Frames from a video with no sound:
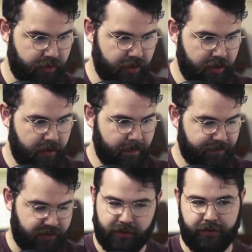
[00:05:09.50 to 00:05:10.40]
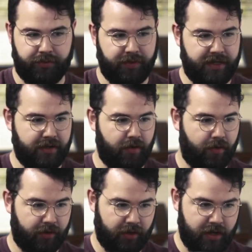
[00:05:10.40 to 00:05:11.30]
you know, three
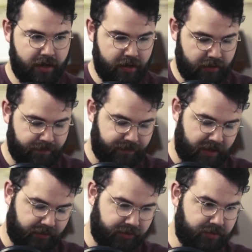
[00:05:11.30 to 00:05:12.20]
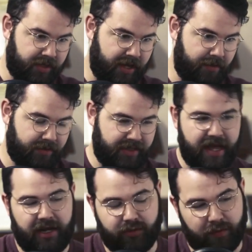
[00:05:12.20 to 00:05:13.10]
or L U K, what the
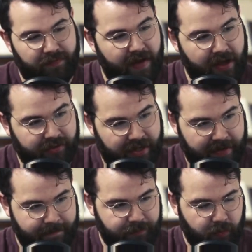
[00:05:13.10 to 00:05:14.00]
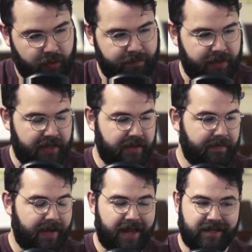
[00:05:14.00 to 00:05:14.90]
actual file name would be.
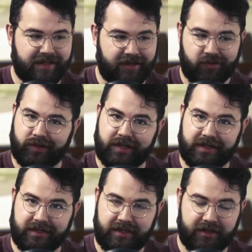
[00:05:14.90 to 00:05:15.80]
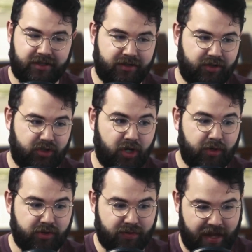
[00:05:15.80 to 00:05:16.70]
It is actually doesn't show
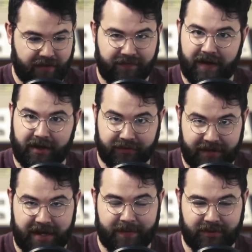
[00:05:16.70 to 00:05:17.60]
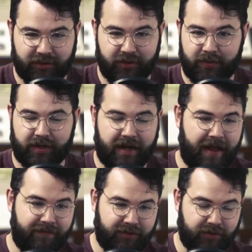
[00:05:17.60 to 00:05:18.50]
you that file name. And so you're going to
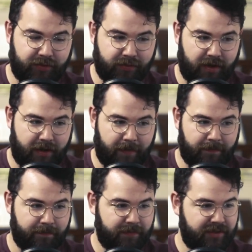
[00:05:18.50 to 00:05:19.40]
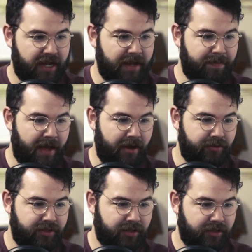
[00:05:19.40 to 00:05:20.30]
have to um, type
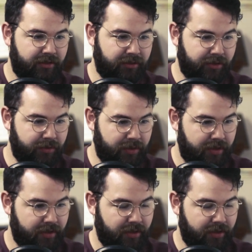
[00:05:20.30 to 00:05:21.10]
out Luke.